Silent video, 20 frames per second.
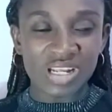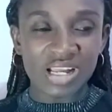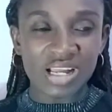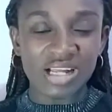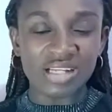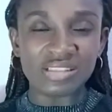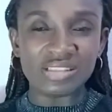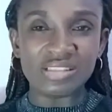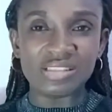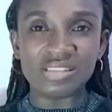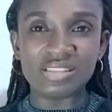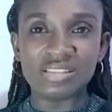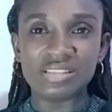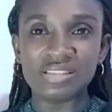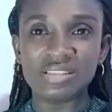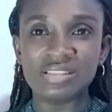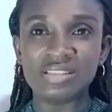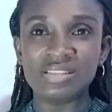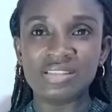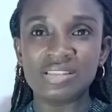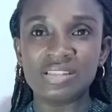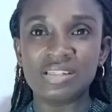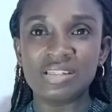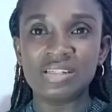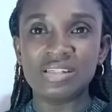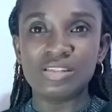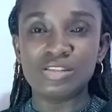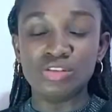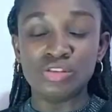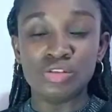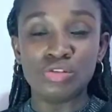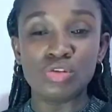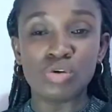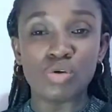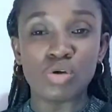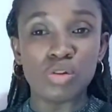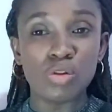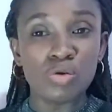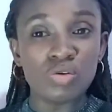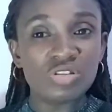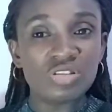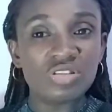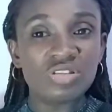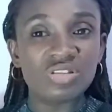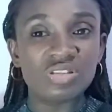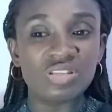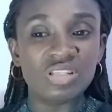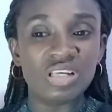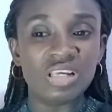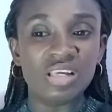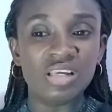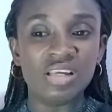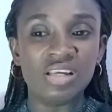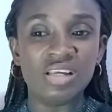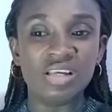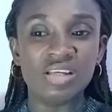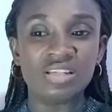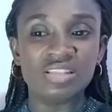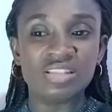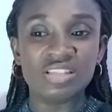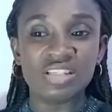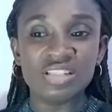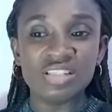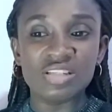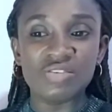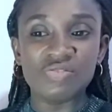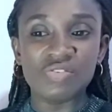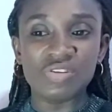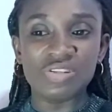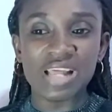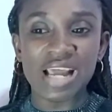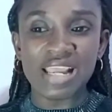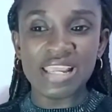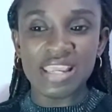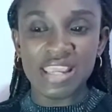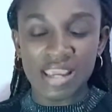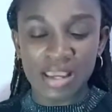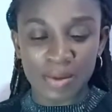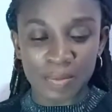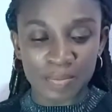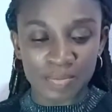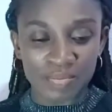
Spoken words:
and to close the season for that year.